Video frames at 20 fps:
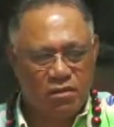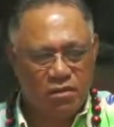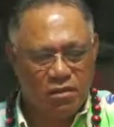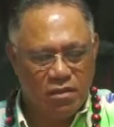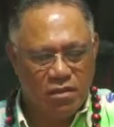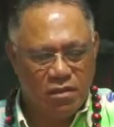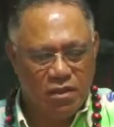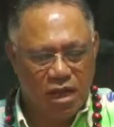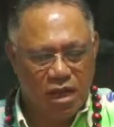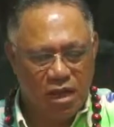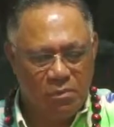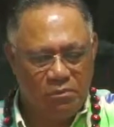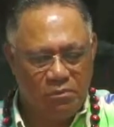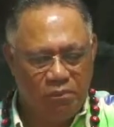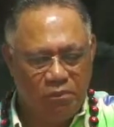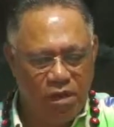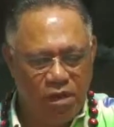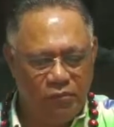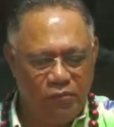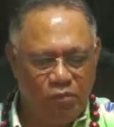A
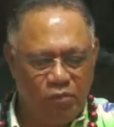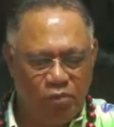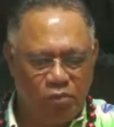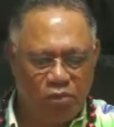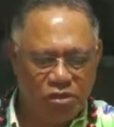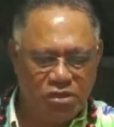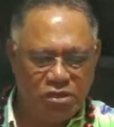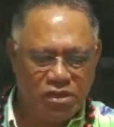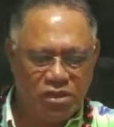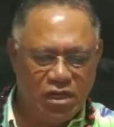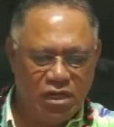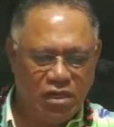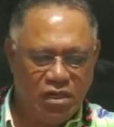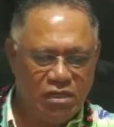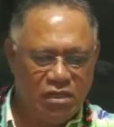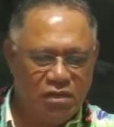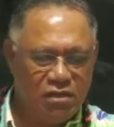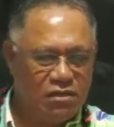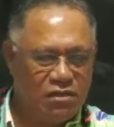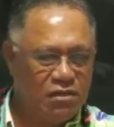prayerful Christian
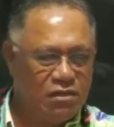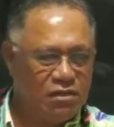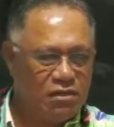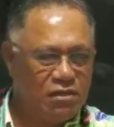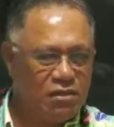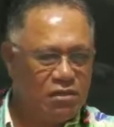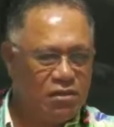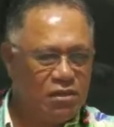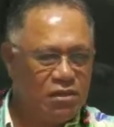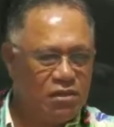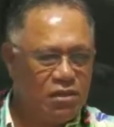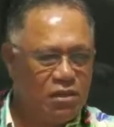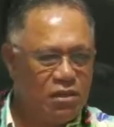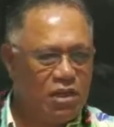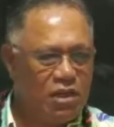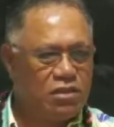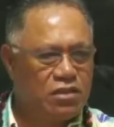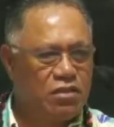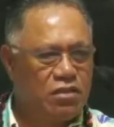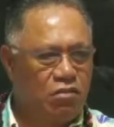
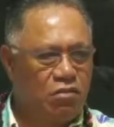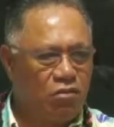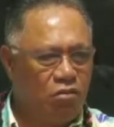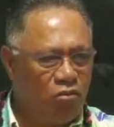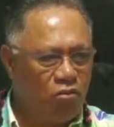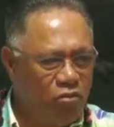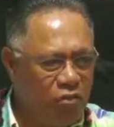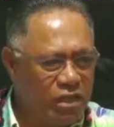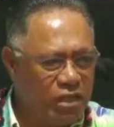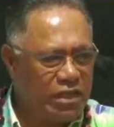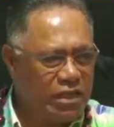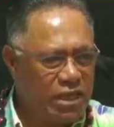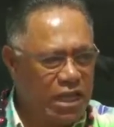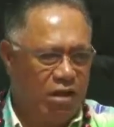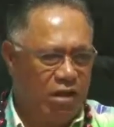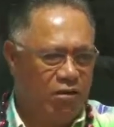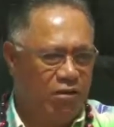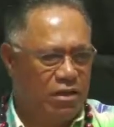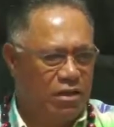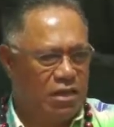has great
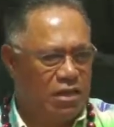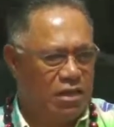character.